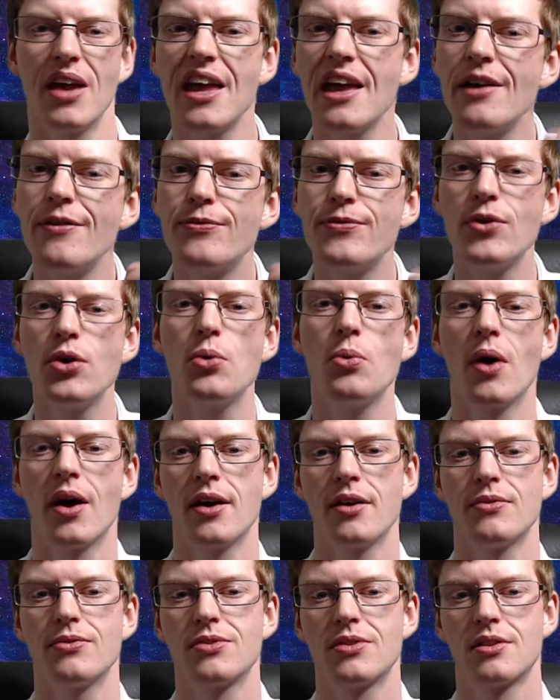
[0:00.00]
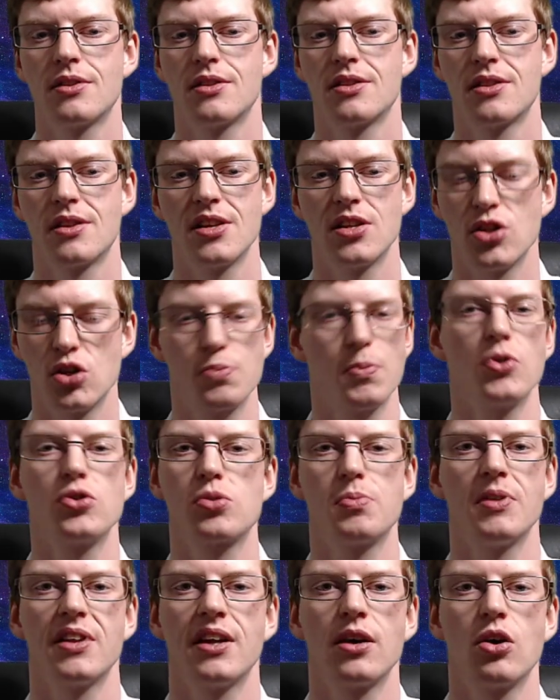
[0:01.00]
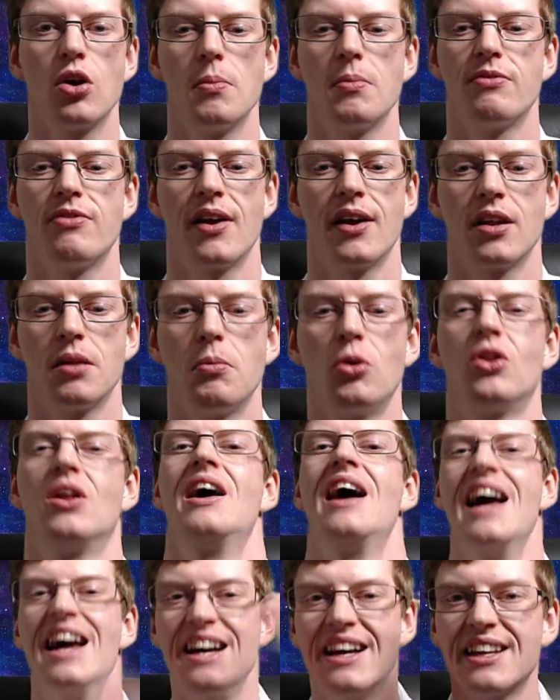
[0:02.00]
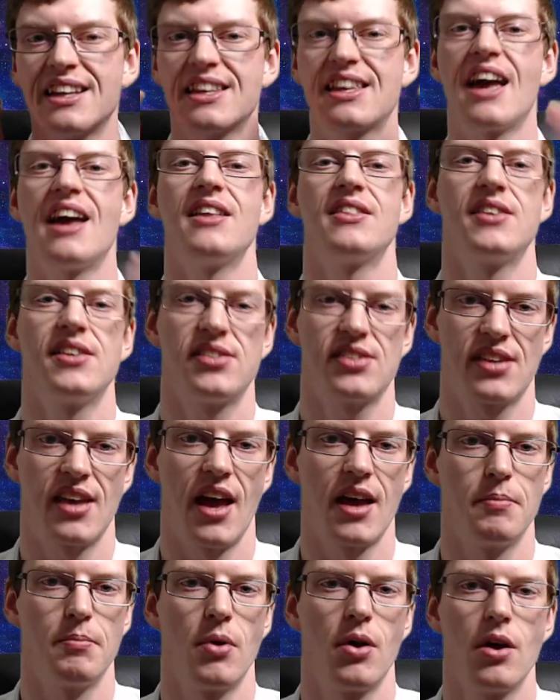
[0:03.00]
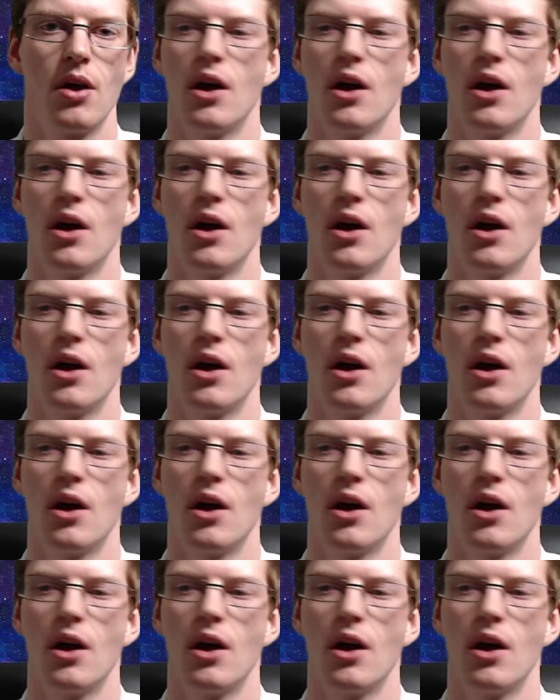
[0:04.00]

If you have the disposable income available, get this game.